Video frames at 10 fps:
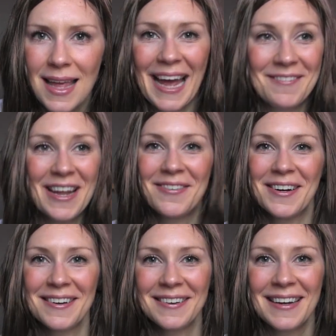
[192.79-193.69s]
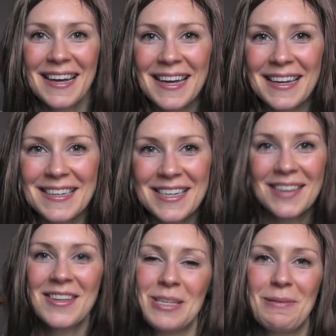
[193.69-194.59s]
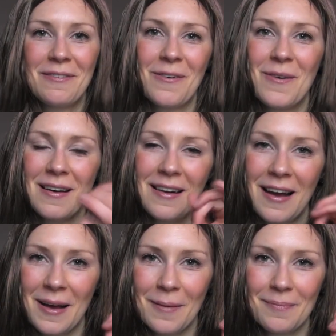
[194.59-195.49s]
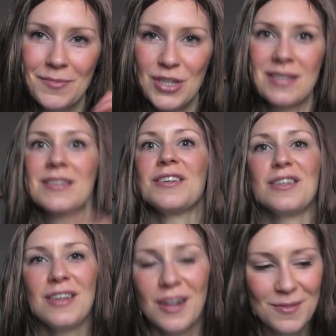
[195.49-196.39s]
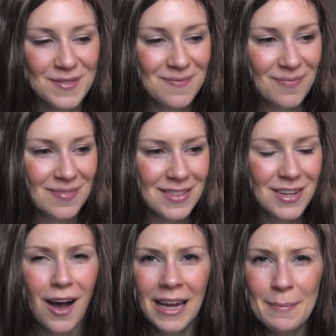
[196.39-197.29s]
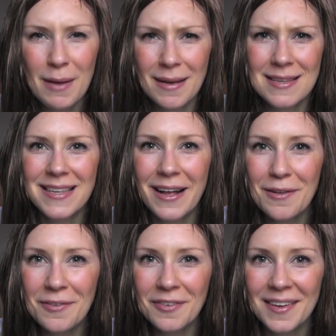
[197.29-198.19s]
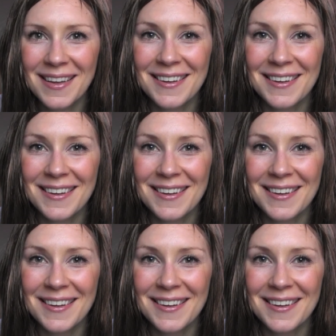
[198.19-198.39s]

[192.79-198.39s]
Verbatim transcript: I've never done this before. Um, just, you know, talking about myself.